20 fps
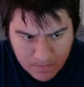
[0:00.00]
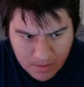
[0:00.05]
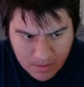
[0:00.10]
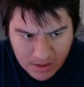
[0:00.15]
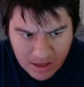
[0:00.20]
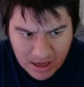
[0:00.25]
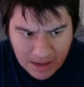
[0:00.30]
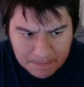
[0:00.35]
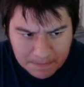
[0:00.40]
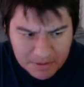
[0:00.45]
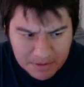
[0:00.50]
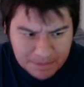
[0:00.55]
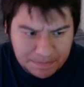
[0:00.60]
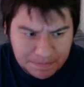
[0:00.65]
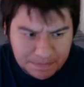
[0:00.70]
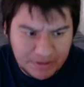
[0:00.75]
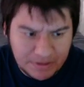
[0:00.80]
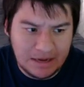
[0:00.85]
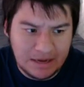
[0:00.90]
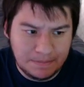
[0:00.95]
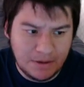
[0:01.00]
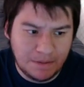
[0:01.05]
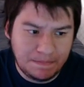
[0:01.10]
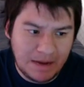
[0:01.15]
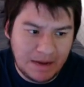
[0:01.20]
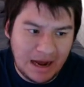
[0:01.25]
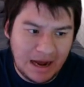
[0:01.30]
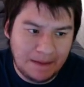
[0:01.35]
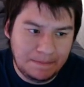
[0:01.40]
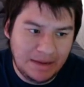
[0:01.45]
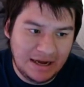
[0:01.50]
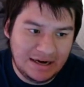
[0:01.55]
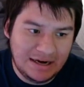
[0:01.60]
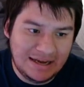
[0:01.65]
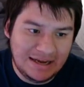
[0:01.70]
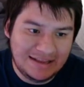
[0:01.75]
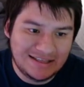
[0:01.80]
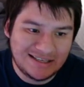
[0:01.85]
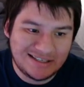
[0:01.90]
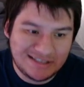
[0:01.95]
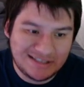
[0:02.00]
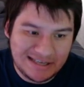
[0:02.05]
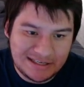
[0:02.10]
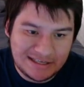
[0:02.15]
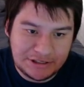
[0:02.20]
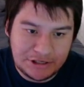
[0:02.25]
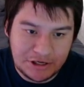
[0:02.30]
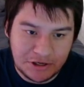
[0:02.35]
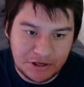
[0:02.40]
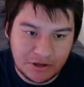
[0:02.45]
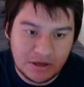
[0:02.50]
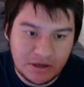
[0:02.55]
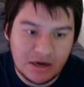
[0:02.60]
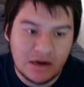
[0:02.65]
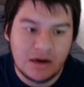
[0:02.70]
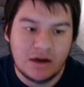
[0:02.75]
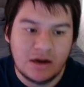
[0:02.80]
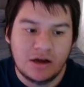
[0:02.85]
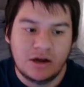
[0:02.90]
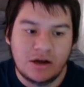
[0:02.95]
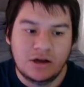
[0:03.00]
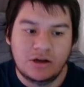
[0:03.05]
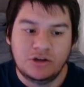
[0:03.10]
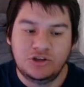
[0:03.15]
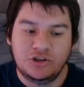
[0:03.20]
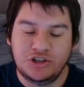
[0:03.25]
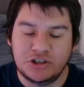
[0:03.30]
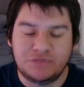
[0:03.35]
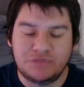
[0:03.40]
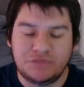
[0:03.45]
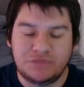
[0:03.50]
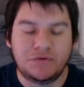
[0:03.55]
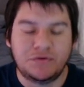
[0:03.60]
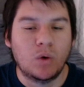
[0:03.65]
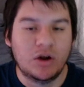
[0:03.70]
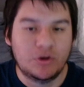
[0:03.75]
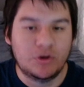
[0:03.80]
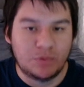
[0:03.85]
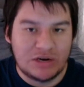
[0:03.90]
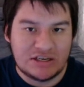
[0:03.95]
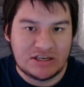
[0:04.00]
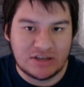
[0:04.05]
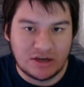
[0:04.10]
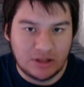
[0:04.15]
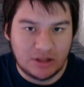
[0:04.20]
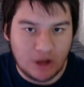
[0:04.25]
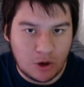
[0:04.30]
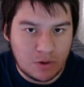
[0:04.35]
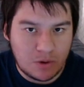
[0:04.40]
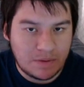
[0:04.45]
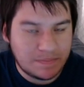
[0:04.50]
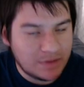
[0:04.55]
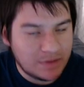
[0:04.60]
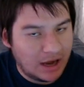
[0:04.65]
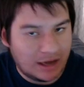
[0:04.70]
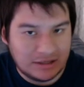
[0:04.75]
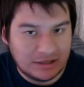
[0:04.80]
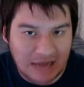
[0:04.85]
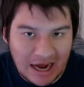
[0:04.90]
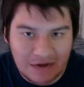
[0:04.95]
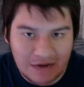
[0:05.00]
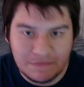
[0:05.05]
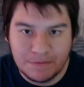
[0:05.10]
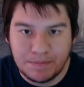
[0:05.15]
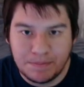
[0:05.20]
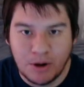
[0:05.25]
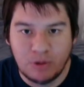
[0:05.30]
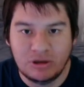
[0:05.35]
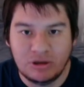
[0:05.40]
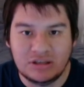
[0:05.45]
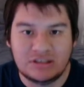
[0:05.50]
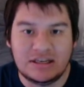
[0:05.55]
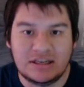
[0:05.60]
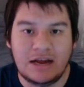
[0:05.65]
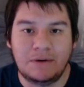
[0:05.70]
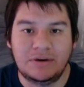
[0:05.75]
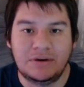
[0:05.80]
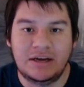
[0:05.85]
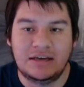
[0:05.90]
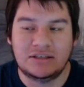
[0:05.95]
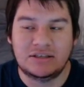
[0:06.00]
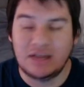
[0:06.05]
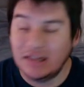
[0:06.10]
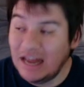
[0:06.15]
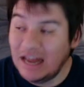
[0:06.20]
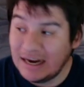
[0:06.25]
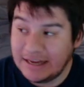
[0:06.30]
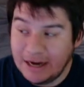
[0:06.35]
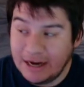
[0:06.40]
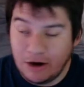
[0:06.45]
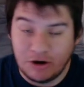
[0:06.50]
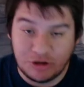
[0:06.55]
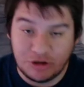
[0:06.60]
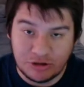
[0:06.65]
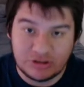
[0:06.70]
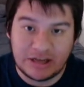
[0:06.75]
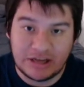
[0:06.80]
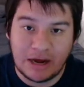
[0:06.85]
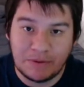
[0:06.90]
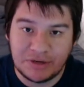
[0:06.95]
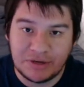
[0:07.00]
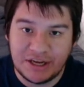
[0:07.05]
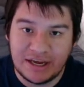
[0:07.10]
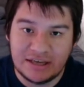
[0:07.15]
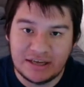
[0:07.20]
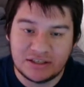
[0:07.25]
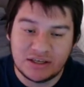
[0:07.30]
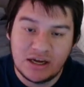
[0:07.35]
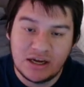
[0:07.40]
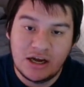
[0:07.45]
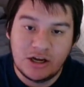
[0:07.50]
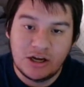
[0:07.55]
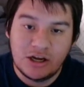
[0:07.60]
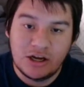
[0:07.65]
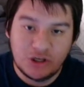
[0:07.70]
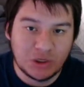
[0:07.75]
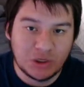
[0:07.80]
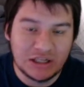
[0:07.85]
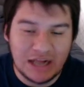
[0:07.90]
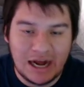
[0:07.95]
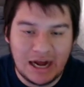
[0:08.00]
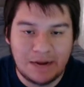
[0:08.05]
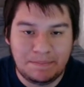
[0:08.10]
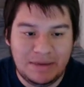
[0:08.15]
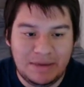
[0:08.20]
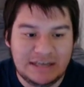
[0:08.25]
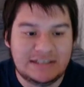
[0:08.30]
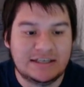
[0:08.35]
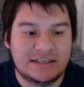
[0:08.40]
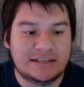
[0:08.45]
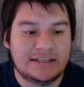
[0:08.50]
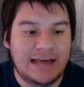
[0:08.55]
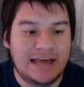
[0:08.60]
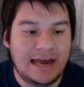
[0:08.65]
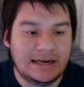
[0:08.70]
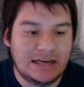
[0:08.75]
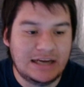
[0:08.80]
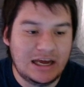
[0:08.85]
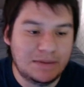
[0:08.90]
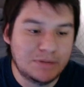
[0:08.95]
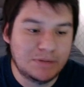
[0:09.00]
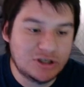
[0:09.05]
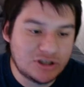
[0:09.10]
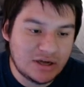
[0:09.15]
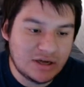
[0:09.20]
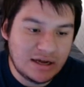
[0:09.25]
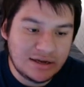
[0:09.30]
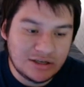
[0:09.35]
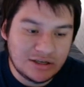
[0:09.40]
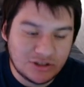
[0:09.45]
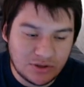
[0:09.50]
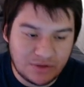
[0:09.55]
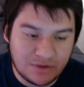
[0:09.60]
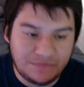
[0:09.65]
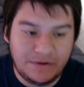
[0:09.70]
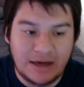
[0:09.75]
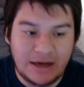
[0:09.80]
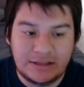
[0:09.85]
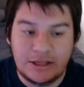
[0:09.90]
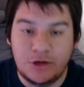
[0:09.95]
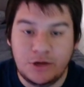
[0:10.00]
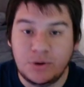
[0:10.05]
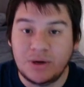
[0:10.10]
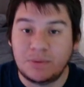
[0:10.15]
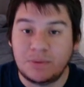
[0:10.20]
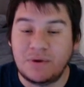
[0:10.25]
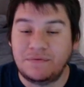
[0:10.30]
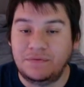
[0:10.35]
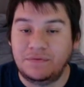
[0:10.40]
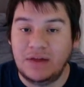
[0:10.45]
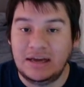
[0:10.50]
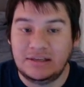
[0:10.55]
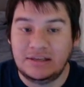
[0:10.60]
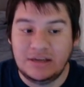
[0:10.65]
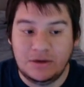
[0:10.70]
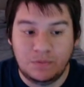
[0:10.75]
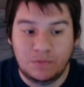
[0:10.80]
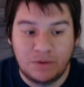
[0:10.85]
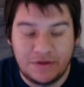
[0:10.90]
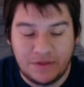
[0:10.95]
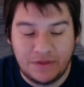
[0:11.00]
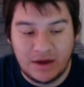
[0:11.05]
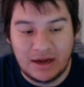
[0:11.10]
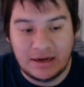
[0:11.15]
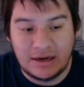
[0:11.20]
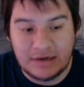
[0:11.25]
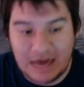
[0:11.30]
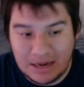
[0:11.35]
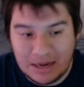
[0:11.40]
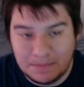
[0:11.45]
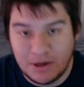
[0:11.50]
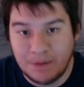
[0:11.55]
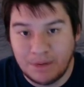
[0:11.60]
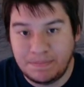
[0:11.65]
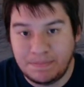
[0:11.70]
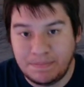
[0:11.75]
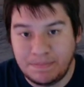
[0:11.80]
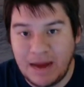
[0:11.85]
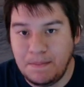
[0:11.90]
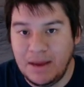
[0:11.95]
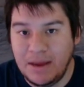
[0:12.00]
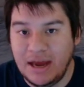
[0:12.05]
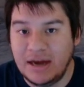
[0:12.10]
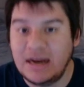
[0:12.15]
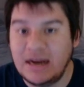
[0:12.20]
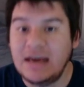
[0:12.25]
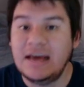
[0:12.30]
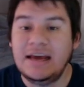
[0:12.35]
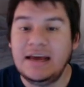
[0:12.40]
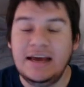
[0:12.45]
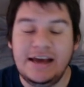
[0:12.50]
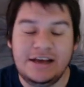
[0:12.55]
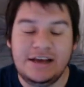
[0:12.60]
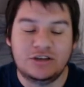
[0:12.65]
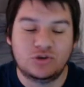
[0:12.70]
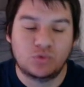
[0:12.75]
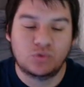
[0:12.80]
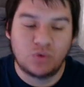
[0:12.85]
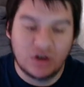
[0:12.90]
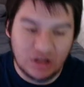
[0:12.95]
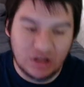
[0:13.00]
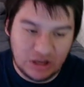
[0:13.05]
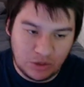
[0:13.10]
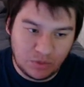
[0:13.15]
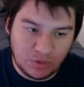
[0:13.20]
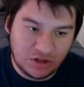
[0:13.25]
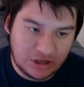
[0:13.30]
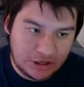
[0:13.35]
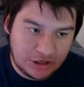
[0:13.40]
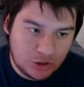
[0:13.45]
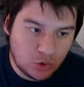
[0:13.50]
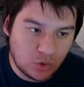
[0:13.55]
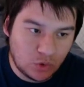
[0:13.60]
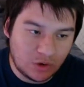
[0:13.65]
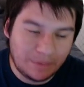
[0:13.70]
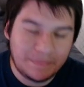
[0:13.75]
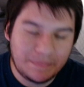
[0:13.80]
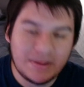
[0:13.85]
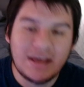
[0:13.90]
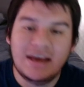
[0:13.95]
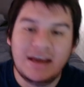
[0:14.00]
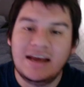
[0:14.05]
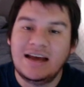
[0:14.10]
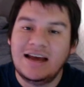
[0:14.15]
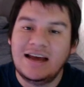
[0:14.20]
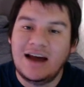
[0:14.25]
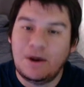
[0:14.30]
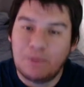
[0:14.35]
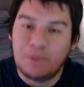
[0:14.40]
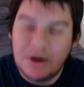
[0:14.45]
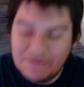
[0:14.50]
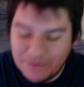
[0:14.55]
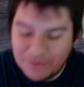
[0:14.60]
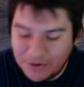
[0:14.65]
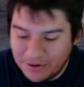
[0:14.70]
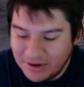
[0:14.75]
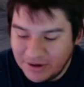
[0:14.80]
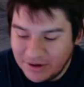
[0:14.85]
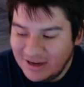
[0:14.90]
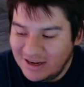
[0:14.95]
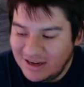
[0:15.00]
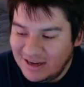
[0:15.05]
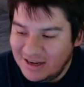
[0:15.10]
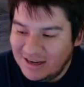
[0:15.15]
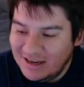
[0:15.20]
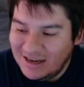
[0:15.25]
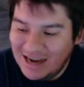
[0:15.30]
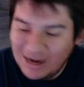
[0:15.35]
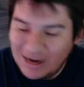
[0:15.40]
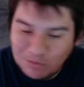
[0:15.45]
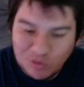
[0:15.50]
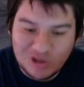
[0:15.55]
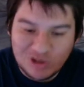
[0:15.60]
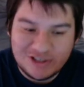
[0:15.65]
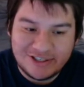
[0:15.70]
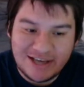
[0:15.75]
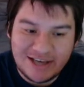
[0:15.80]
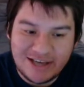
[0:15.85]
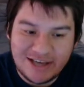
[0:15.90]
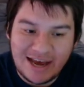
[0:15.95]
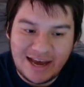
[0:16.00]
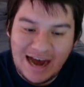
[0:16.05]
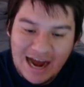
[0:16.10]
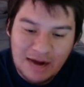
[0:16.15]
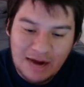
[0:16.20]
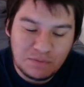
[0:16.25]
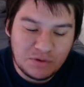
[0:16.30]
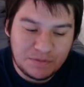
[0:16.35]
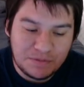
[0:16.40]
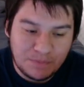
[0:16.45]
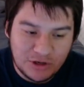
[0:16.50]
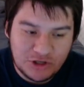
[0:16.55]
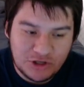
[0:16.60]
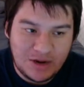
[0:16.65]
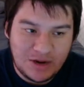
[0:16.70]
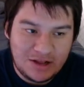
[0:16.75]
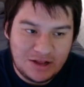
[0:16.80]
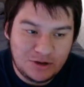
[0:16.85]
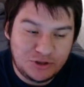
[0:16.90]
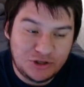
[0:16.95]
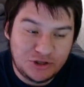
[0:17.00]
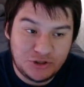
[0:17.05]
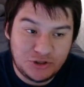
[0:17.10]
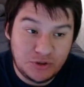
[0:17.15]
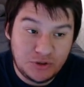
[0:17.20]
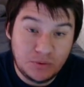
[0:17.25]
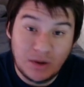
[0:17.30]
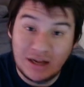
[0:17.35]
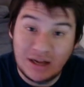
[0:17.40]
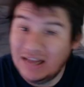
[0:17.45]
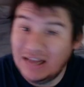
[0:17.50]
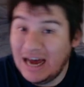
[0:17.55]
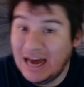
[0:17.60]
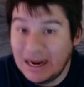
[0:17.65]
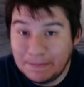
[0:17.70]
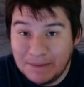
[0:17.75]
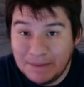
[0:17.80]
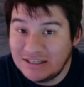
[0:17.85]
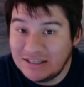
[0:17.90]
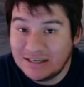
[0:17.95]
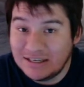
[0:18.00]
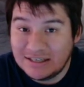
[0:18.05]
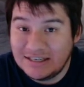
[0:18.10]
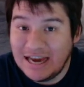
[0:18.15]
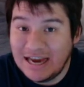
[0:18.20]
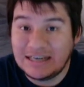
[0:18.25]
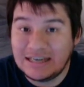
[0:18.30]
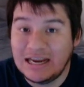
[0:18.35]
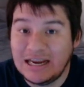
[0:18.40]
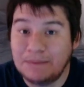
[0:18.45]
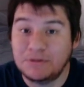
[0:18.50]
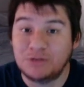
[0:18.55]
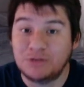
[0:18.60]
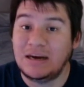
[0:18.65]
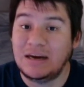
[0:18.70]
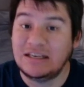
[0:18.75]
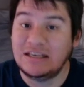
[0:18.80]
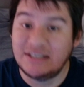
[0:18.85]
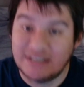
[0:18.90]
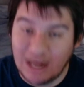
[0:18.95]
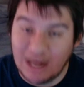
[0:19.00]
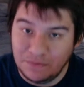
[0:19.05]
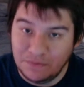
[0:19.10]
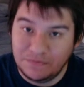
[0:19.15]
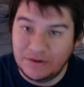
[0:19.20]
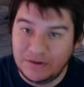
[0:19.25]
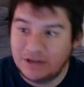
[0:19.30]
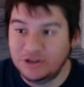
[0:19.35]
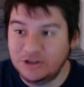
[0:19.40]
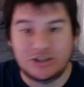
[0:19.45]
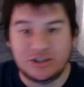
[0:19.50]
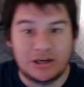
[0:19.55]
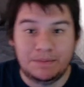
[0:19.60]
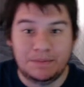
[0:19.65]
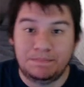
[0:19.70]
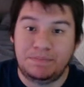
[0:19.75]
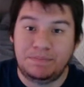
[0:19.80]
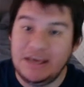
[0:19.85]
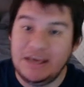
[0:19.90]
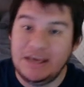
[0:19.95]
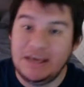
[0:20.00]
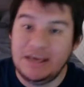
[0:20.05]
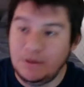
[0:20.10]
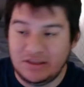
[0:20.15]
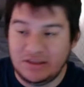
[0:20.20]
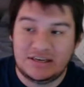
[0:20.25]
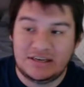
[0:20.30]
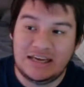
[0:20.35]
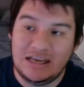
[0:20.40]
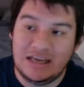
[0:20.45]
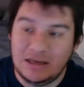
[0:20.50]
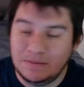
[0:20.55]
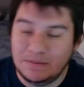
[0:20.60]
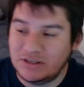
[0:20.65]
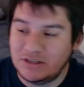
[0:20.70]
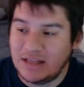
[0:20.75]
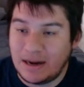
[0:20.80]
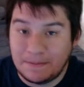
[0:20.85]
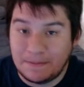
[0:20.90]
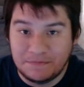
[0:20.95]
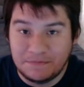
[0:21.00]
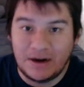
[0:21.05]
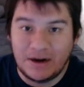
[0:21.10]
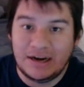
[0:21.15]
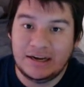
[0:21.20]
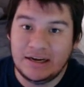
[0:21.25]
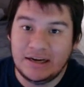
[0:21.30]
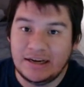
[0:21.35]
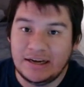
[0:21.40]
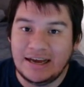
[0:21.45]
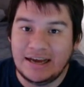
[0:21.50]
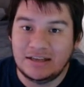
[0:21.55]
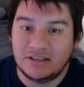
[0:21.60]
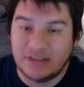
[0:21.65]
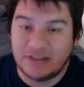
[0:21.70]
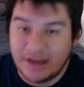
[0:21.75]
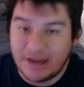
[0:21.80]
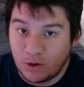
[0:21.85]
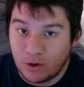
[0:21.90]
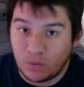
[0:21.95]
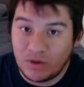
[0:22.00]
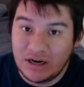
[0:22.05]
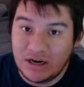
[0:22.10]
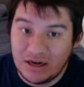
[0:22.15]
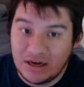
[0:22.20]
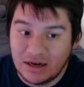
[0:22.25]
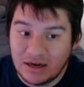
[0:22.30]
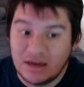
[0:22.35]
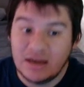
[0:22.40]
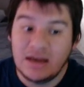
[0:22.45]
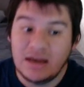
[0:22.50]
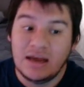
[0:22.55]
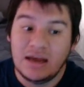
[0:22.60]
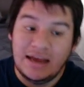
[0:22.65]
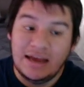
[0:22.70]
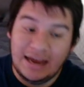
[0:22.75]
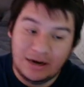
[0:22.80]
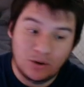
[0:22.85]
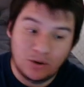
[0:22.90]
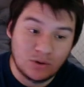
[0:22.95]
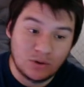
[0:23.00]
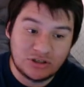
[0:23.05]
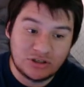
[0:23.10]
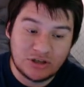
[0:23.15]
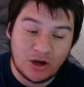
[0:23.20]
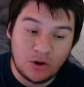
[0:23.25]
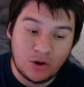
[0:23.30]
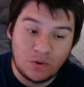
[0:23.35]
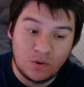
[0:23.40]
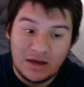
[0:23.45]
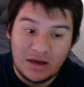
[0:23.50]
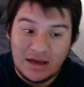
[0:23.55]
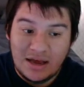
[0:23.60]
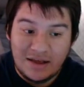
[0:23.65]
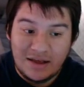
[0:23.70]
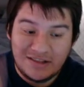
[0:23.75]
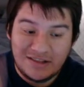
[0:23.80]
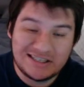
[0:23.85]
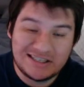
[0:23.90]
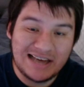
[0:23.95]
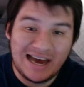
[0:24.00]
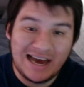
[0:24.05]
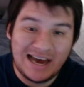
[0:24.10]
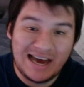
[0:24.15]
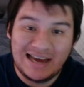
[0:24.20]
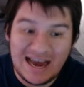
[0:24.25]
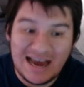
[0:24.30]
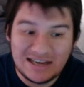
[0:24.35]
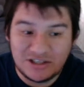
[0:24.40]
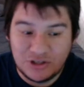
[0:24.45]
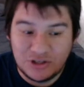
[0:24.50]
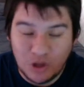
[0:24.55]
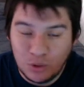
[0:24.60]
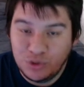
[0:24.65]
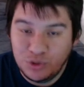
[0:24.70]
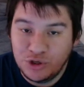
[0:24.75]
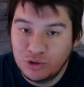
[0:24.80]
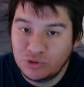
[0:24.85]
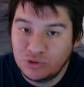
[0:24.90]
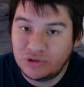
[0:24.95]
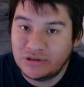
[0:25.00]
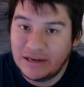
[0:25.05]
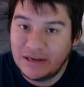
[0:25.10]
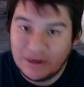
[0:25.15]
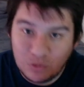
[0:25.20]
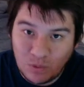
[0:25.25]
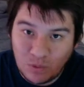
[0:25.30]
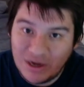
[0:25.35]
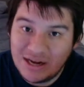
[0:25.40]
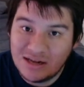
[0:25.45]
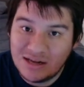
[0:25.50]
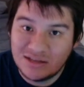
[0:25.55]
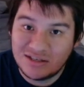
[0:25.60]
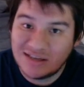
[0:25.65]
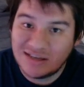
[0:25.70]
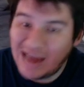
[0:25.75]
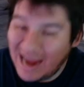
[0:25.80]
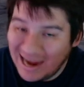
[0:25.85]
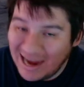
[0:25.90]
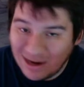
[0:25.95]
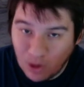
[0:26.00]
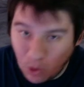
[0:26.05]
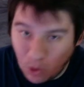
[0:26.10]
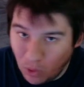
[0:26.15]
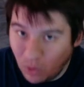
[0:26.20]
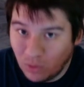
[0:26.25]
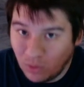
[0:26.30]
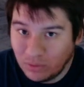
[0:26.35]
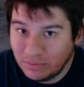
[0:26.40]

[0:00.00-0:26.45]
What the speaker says: I'm going to put Nightmare Batman in the C tier just for one reason alone. A lot of opponents nowadays, a lot of characters nowadays, do a lot of basic attack damage. So the fact that you can reflect it with Nightmare Batman is really, really cool. However, I will say, I would much rather just do a lot of basic attack damage myself and just compete with the teams that I'm fighting against in Arena. And also, this guy has no use in raids at all.